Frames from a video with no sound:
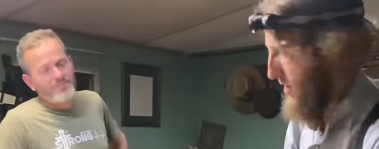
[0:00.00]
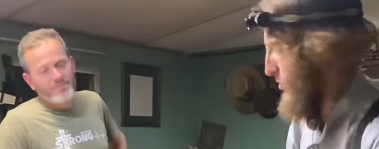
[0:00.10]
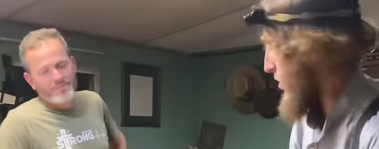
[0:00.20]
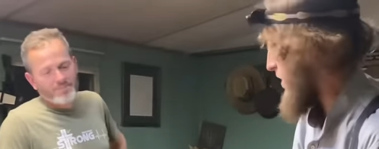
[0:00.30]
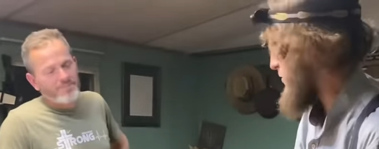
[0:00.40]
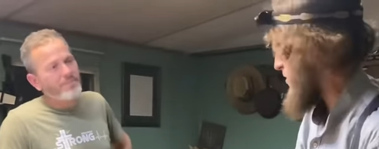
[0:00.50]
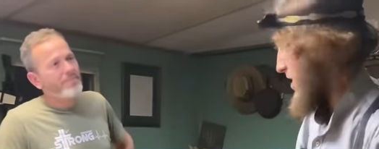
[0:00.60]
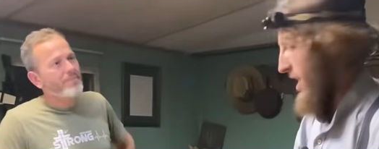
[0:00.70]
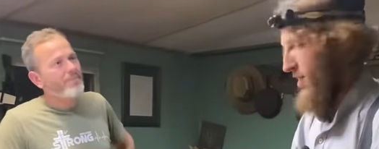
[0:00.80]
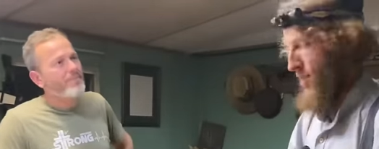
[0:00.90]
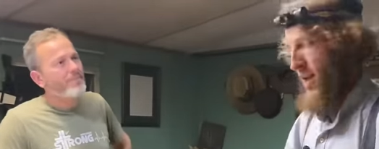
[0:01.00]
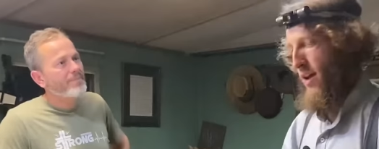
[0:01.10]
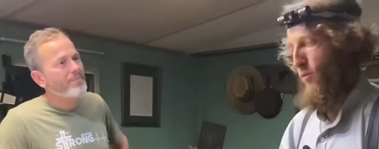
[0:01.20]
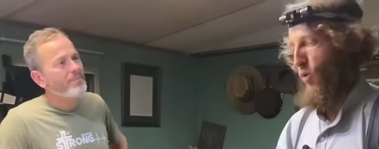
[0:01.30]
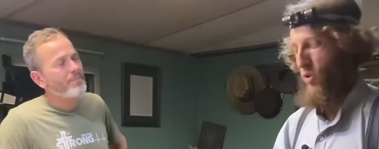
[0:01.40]
Speaker 1: his wife Renee. They have
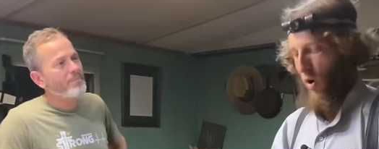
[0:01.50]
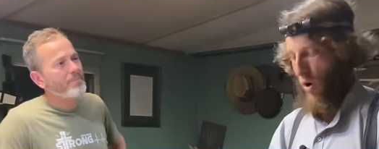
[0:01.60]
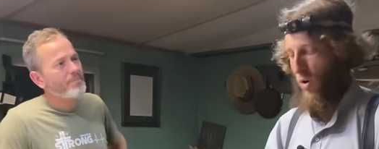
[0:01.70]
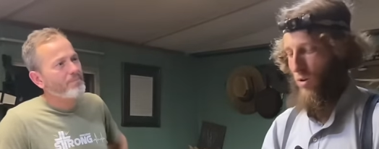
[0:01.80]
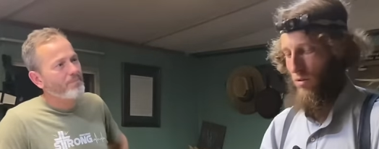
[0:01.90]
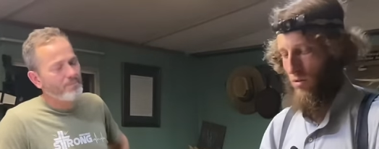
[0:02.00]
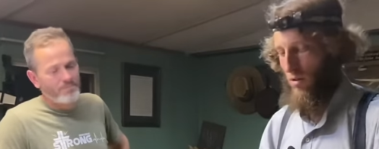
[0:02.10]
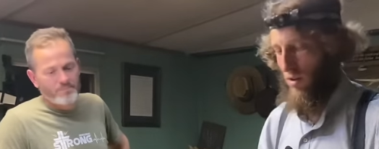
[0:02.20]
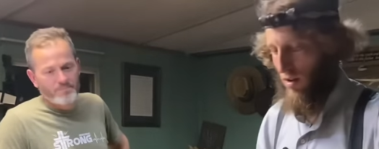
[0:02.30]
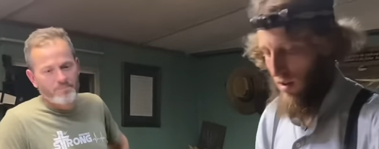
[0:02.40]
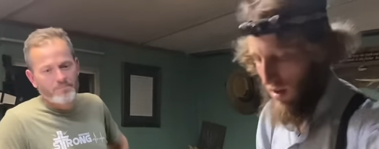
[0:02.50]
worked hard. Mm-hmm.